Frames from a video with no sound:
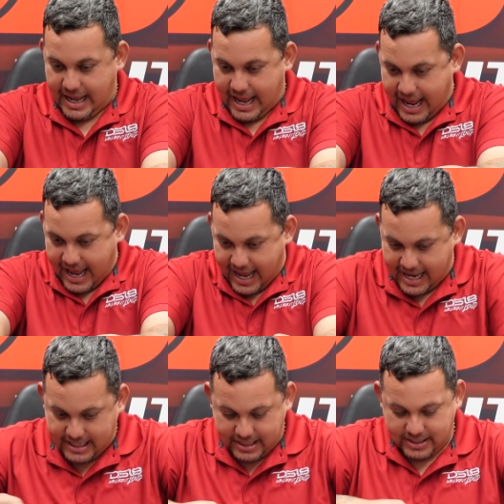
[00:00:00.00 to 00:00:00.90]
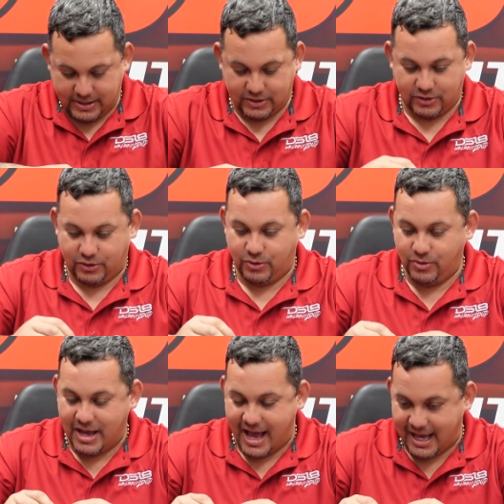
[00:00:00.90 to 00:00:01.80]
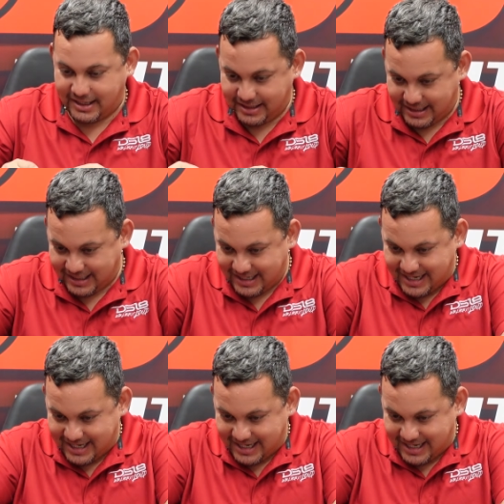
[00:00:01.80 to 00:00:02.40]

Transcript: and you guys